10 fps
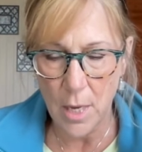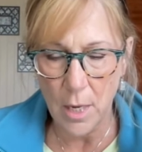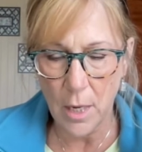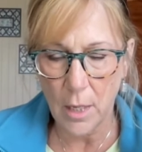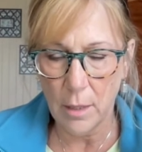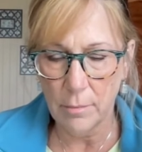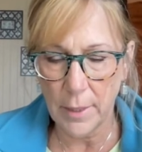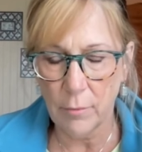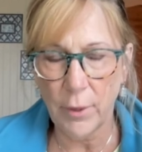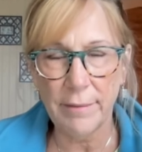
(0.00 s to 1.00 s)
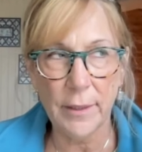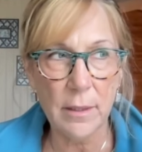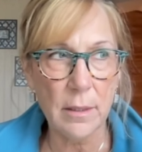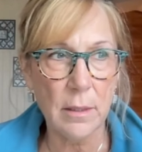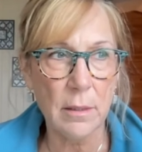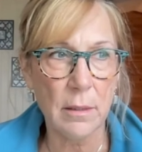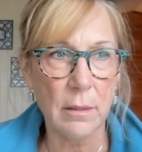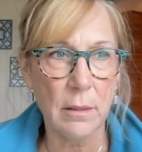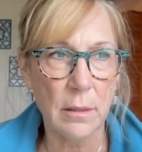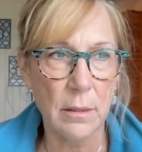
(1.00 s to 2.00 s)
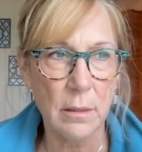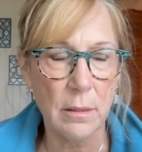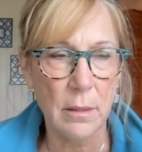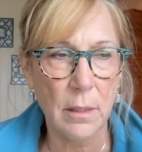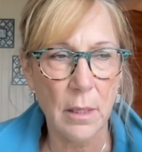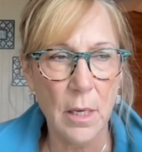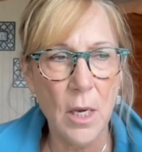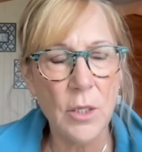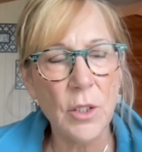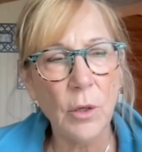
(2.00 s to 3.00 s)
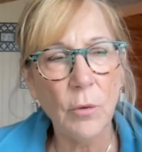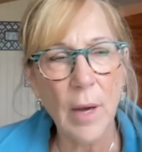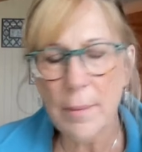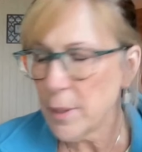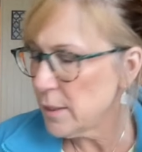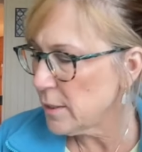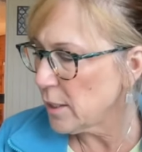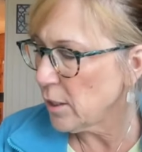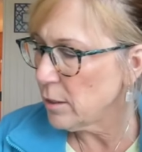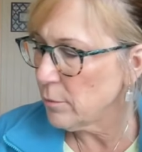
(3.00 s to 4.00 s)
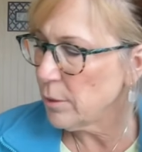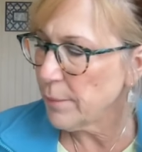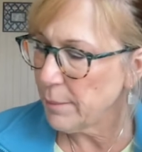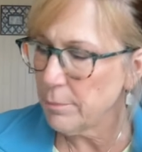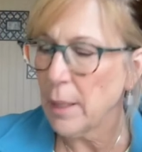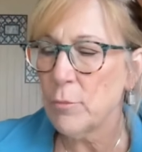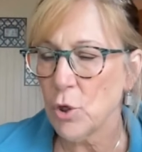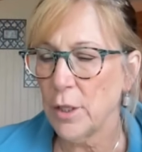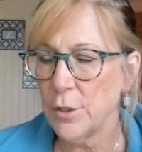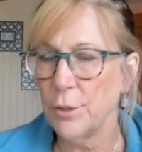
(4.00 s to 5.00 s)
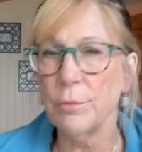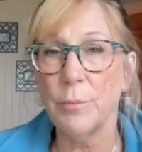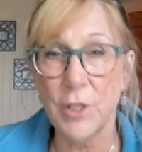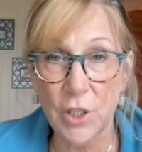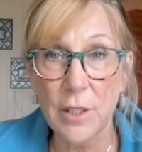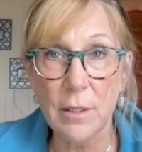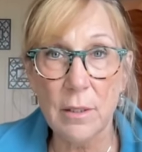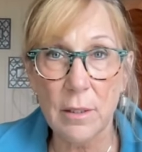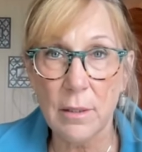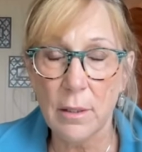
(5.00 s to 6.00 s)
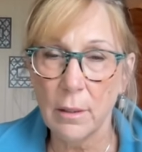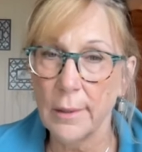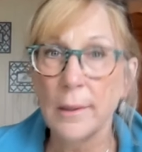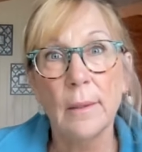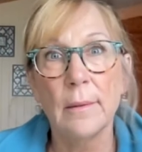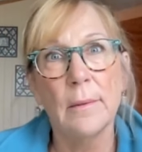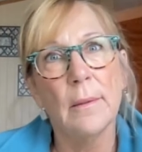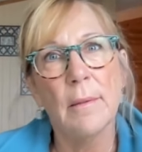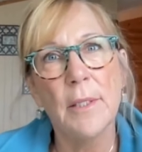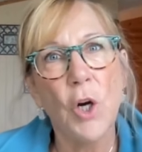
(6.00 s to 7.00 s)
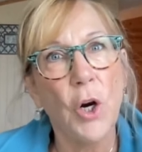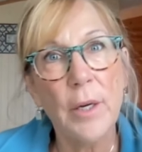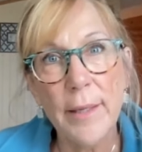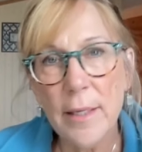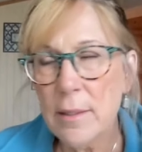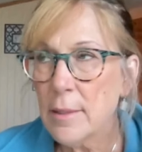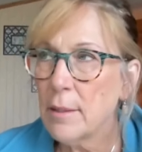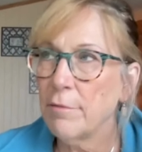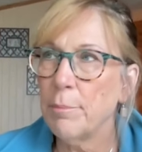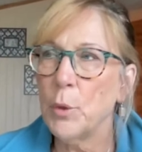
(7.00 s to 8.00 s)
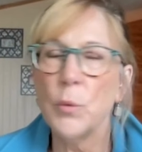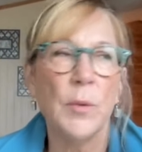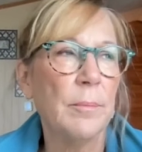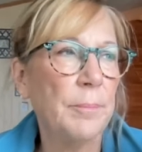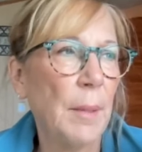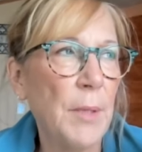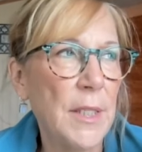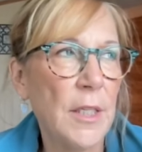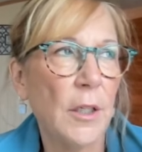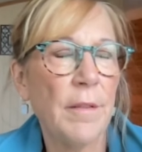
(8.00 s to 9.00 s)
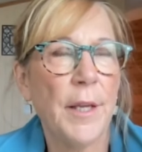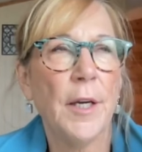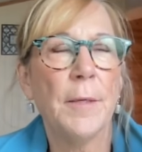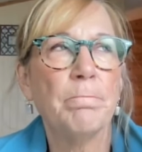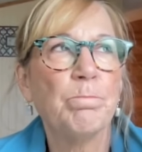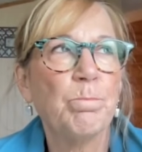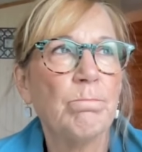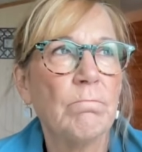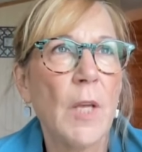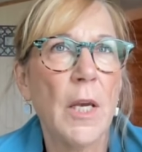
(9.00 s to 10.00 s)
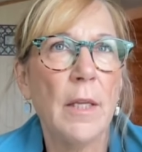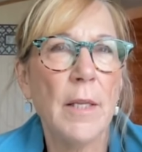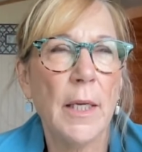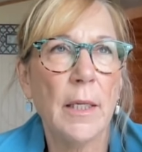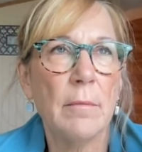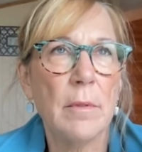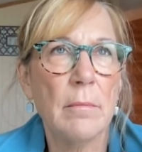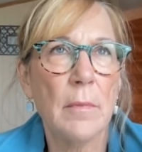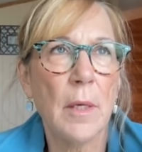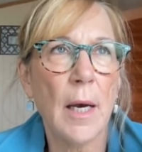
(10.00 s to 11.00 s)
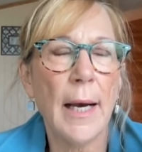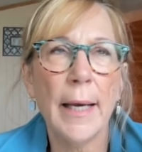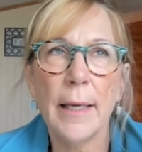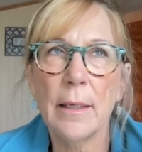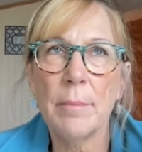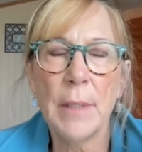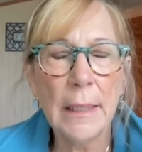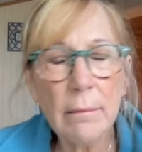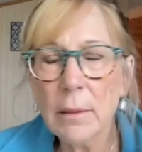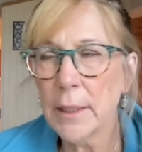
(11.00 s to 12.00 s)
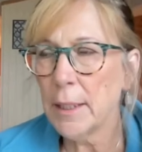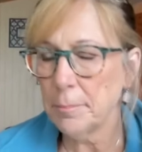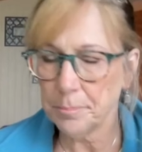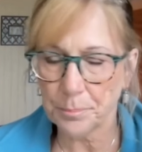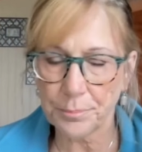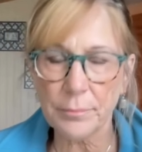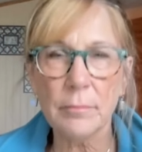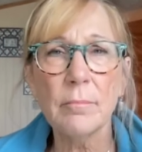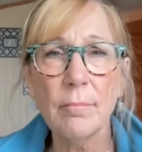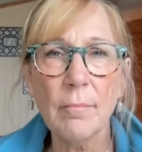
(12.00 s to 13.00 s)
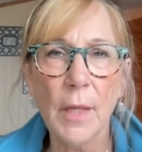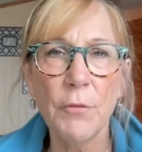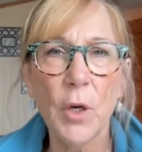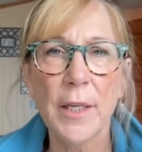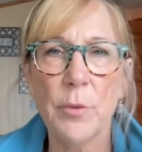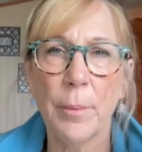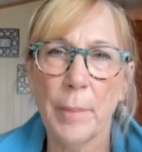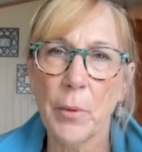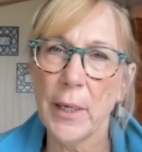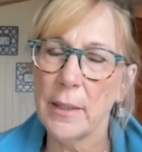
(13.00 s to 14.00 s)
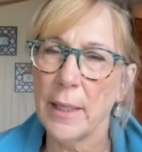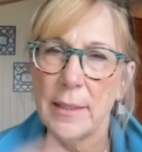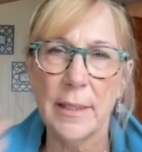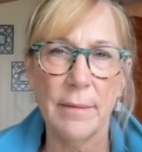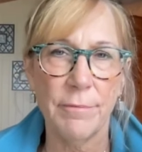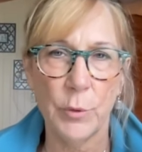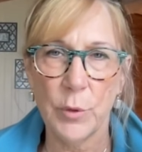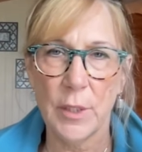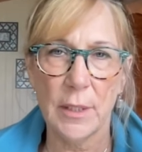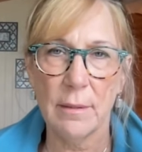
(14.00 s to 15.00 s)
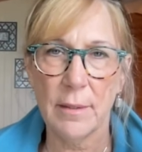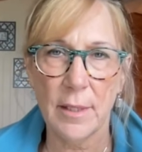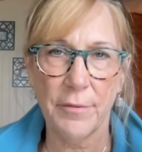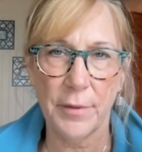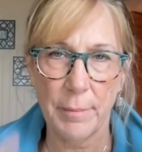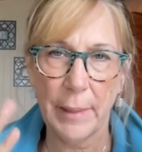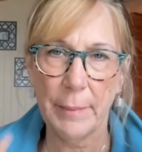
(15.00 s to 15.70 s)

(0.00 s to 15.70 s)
um, and ravens. So I'm going to start where I'm, I'm drawn to, which is the darkness of Putin. I'm going to start there and then I immediately, if you guys remember, I, I see foods and stuff in my